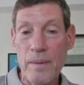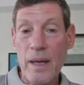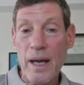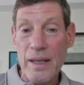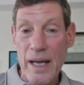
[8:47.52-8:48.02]

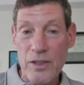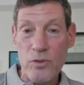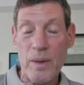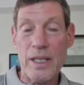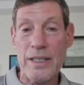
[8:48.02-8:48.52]
And that's
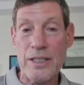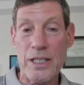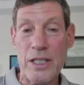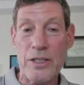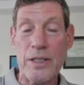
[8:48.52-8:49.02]
why his
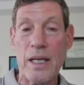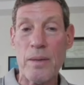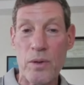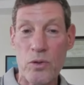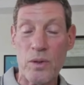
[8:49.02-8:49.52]
clear
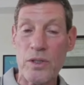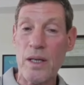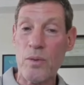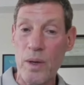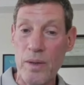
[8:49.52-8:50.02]
statement was
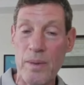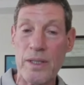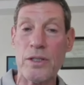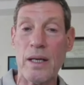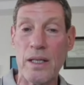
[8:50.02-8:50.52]
that one
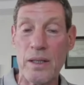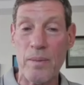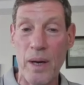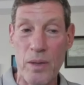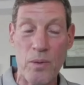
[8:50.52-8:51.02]
must study the
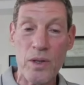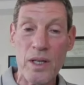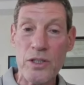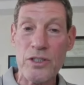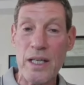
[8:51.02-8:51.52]
Bible,
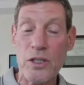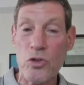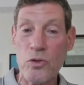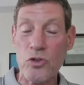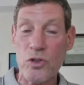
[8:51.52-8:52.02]
understand
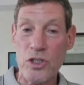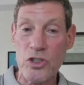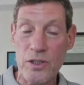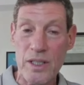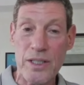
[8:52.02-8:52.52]
Jewish
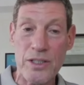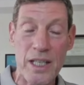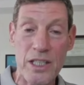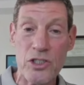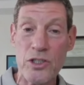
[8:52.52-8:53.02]
tradition, and
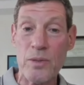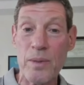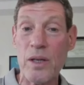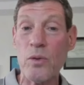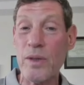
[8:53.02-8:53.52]
engage in
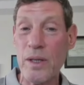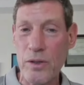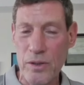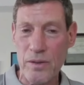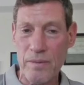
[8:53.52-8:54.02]
debate with
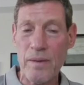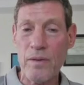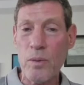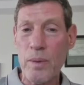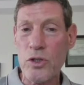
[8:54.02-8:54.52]
it.
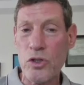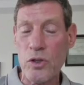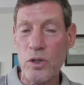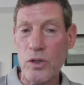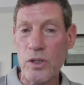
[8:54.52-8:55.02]
You
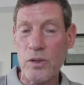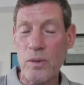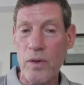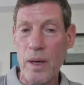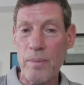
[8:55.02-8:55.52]
mentioned earlier
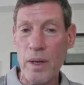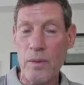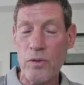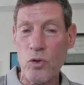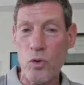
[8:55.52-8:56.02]
the
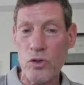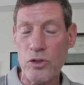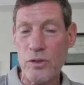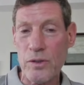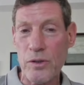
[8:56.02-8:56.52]
Rambam, of
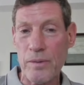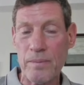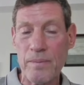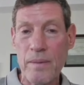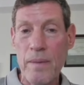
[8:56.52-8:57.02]
course.
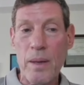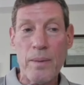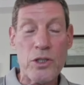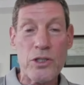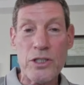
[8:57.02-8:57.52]
I
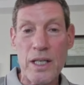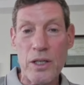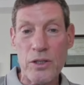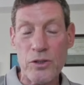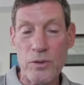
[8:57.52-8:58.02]
mentioned
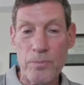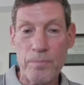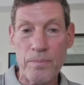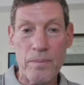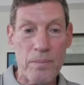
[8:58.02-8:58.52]

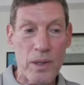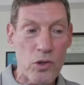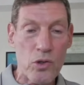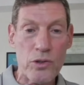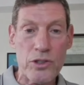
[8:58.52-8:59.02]
Zionism.
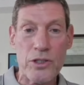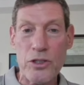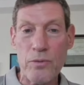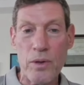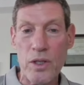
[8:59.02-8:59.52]
Ben-Gurion says
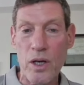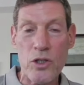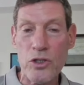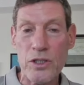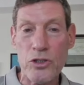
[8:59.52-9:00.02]
some very
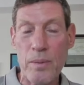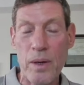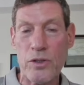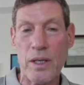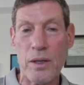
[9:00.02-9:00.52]
harsh things
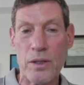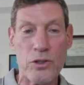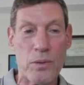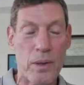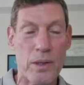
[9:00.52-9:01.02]
about
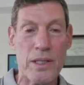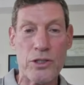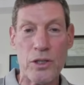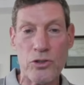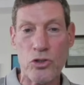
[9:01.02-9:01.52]
Zionism. He
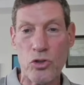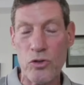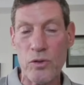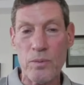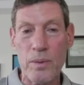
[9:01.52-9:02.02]
tells the
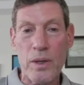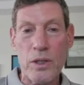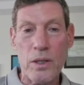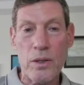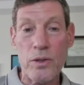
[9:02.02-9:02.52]
Jews of
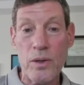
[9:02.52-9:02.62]
America there